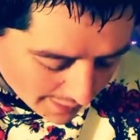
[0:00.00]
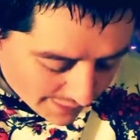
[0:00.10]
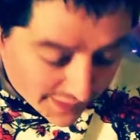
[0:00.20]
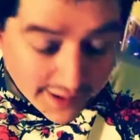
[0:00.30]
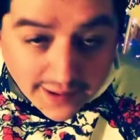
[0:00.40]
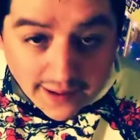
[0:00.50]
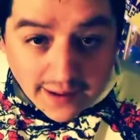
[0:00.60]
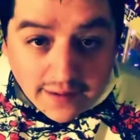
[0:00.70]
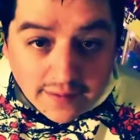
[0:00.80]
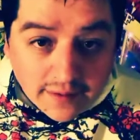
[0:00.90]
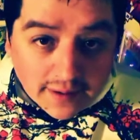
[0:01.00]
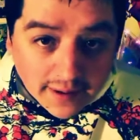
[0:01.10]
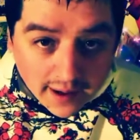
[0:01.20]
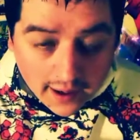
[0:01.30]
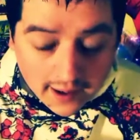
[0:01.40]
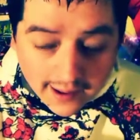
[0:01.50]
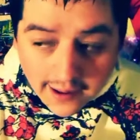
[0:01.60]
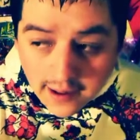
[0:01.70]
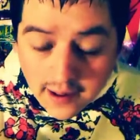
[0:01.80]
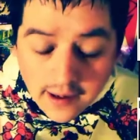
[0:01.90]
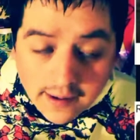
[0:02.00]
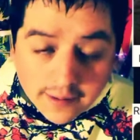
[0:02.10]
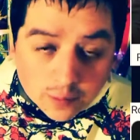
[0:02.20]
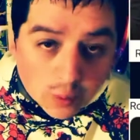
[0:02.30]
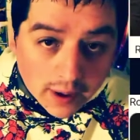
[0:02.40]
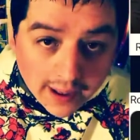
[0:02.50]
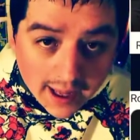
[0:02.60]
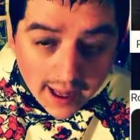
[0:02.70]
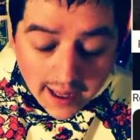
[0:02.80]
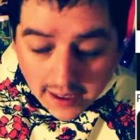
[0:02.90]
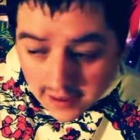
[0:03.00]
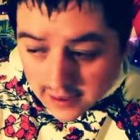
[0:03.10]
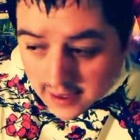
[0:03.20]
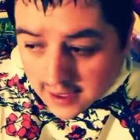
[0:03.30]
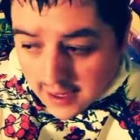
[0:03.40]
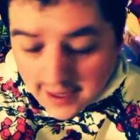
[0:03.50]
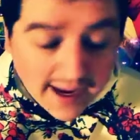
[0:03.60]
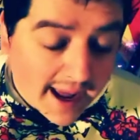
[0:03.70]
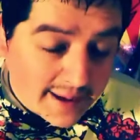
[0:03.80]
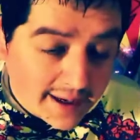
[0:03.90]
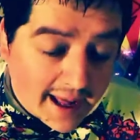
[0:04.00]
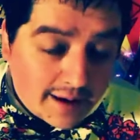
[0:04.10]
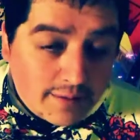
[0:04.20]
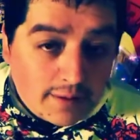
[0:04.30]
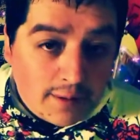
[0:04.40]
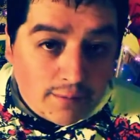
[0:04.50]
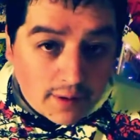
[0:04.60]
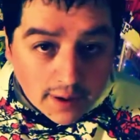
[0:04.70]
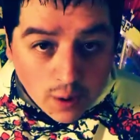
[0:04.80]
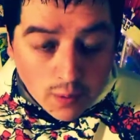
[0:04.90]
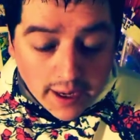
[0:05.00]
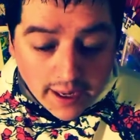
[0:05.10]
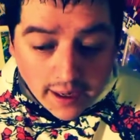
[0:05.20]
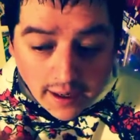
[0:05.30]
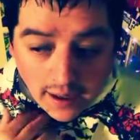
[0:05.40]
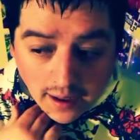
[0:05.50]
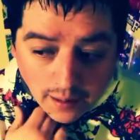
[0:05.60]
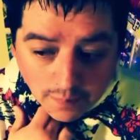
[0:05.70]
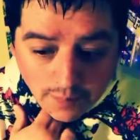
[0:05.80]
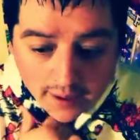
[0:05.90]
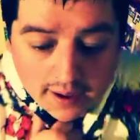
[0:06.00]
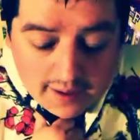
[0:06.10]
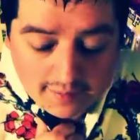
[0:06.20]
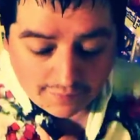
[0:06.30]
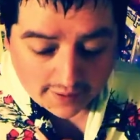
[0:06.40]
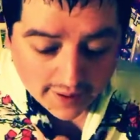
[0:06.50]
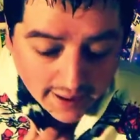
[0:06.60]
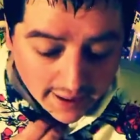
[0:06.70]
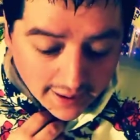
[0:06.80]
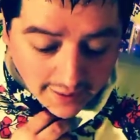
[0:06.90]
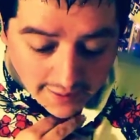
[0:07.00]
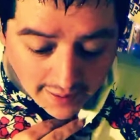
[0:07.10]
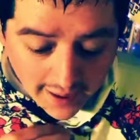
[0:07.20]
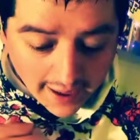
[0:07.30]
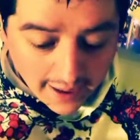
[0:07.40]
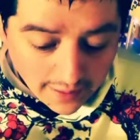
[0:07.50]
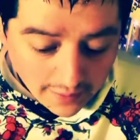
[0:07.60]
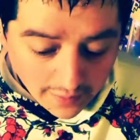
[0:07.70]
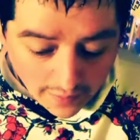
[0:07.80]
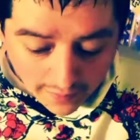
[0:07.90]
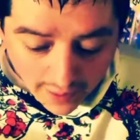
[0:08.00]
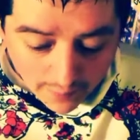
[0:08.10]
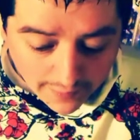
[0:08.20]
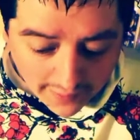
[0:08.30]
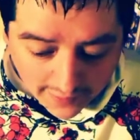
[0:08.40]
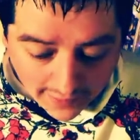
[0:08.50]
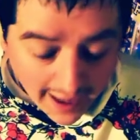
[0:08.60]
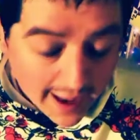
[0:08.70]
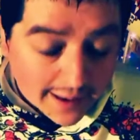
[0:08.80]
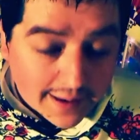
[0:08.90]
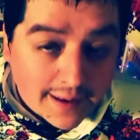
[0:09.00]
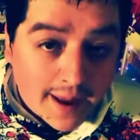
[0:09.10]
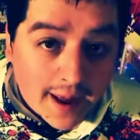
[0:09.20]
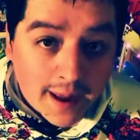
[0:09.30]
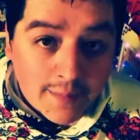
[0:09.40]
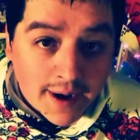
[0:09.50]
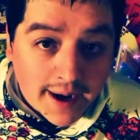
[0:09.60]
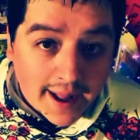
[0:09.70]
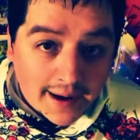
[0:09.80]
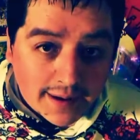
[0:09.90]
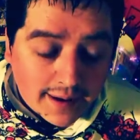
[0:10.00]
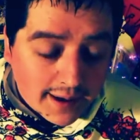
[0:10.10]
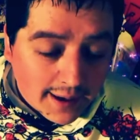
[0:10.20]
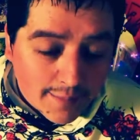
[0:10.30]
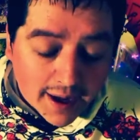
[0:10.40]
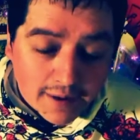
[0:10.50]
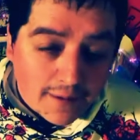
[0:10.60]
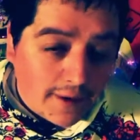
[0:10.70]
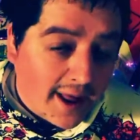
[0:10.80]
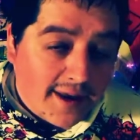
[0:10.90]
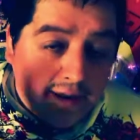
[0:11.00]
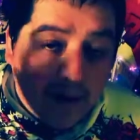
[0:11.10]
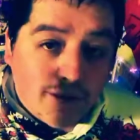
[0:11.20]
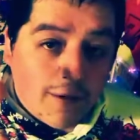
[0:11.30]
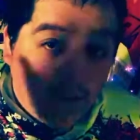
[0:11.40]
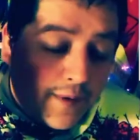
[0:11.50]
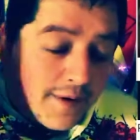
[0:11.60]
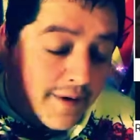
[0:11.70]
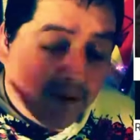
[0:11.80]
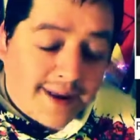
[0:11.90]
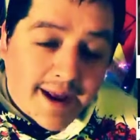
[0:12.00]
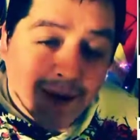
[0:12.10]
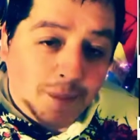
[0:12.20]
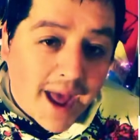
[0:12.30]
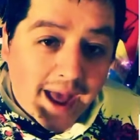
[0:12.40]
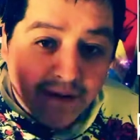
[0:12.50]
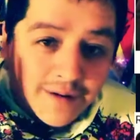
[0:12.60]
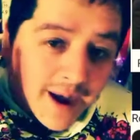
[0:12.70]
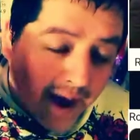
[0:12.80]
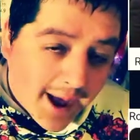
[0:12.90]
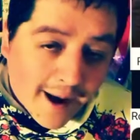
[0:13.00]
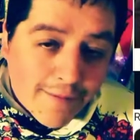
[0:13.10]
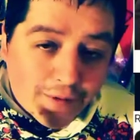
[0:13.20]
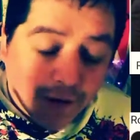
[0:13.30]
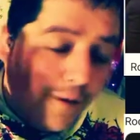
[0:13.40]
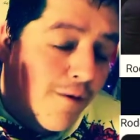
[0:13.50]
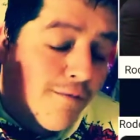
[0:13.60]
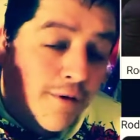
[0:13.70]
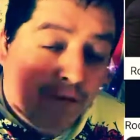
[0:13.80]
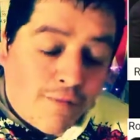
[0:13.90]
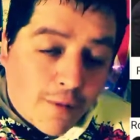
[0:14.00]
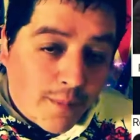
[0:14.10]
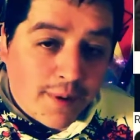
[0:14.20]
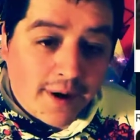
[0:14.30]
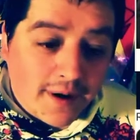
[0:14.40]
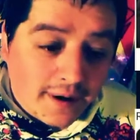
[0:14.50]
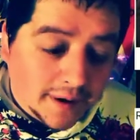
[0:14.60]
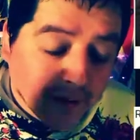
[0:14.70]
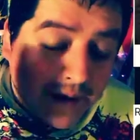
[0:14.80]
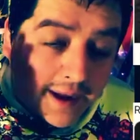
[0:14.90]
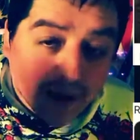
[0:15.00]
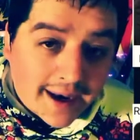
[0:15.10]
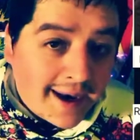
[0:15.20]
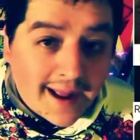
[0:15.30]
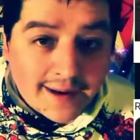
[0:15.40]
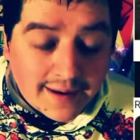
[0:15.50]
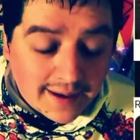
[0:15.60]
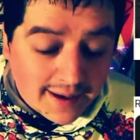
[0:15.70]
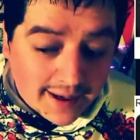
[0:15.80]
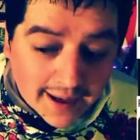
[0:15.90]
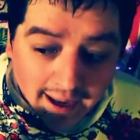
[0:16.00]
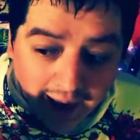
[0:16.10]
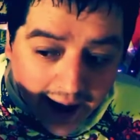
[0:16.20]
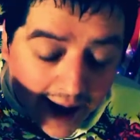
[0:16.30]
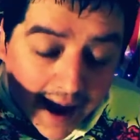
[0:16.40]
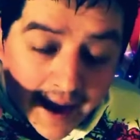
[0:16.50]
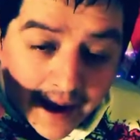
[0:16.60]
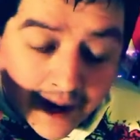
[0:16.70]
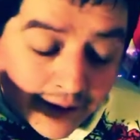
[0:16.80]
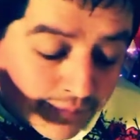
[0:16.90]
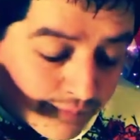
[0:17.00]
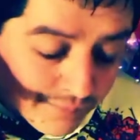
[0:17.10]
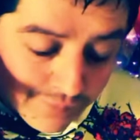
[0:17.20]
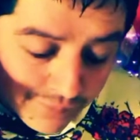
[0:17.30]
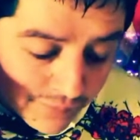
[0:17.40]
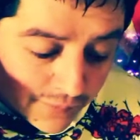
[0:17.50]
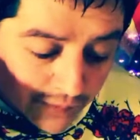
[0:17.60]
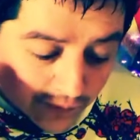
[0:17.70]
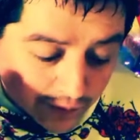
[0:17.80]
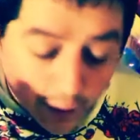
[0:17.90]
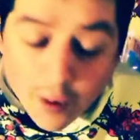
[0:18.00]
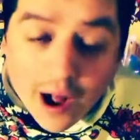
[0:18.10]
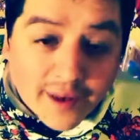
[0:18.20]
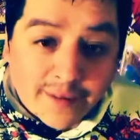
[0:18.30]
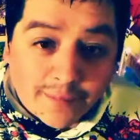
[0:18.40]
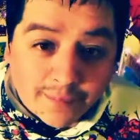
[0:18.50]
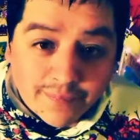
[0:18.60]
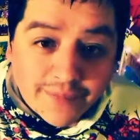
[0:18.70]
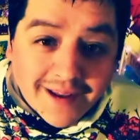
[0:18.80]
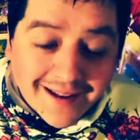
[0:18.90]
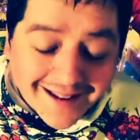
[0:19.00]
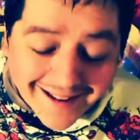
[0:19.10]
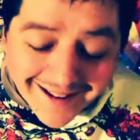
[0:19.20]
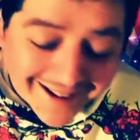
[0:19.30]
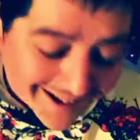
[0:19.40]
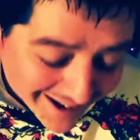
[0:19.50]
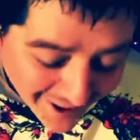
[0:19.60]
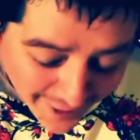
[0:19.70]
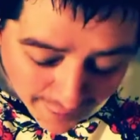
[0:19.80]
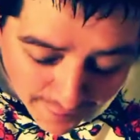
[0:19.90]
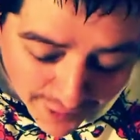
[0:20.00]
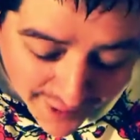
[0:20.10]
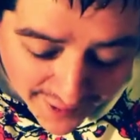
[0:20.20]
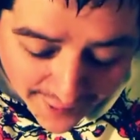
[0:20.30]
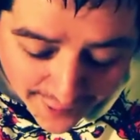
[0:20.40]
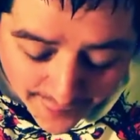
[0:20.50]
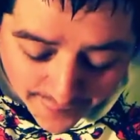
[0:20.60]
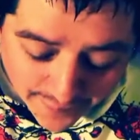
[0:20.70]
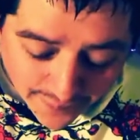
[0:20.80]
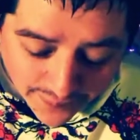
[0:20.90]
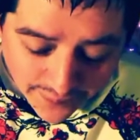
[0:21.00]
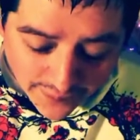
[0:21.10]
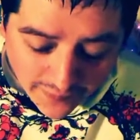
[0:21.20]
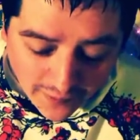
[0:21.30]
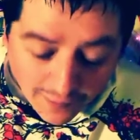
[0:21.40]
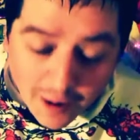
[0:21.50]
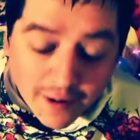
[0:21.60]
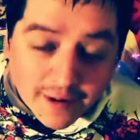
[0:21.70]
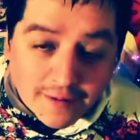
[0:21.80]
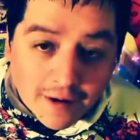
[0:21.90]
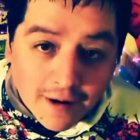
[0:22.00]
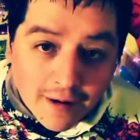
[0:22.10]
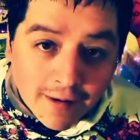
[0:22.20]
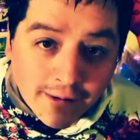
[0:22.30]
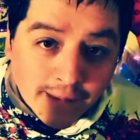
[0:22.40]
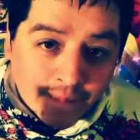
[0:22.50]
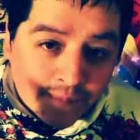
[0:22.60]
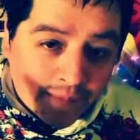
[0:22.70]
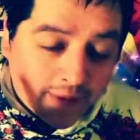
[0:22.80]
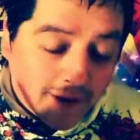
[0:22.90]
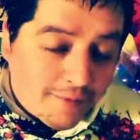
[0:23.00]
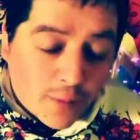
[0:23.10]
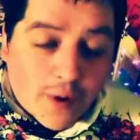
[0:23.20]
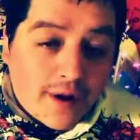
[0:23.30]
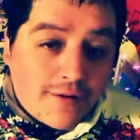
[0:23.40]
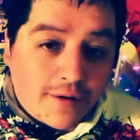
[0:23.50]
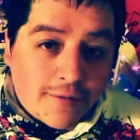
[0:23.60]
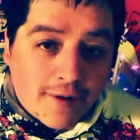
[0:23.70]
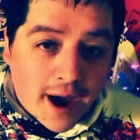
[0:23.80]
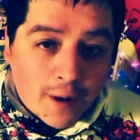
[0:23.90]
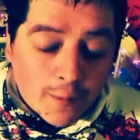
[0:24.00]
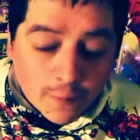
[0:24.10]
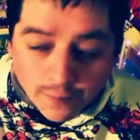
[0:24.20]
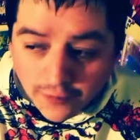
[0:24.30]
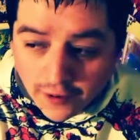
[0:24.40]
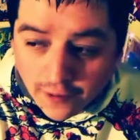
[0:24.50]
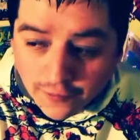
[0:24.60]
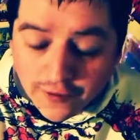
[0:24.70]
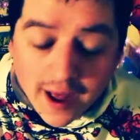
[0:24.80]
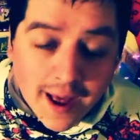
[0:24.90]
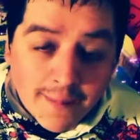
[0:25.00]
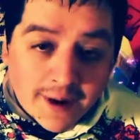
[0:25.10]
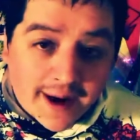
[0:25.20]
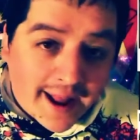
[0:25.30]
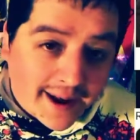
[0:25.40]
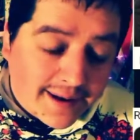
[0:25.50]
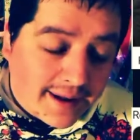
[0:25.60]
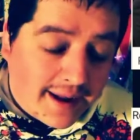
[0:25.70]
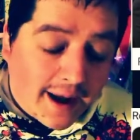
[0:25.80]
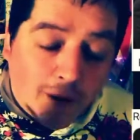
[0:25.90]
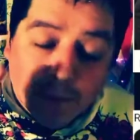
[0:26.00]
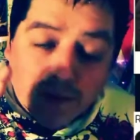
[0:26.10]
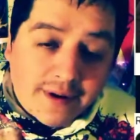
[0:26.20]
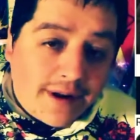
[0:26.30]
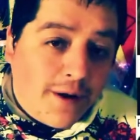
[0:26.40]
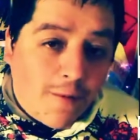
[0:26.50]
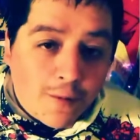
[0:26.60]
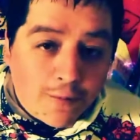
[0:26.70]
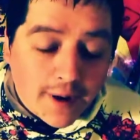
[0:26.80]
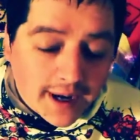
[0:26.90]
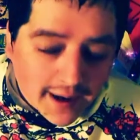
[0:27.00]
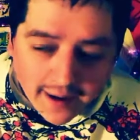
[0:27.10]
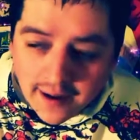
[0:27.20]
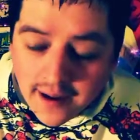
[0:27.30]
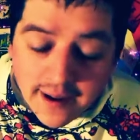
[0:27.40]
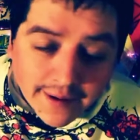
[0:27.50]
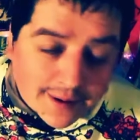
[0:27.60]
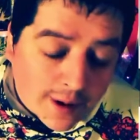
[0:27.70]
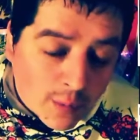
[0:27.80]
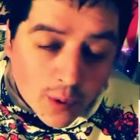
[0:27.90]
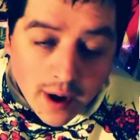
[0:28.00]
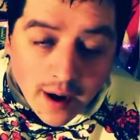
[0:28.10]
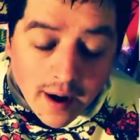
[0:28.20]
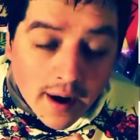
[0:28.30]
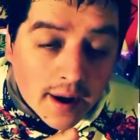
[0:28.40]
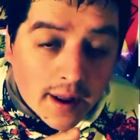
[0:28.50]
that this is just a storyline and he hasn't actually really quit. But if he did, and that was his last time in NXT, my dude, I seen you in your second match ever over in Fort Pierce in NXT, and you're awesome. But Rhetoric Strong, if it was your final, time in NXT, I hope to see you in the ring somewhere,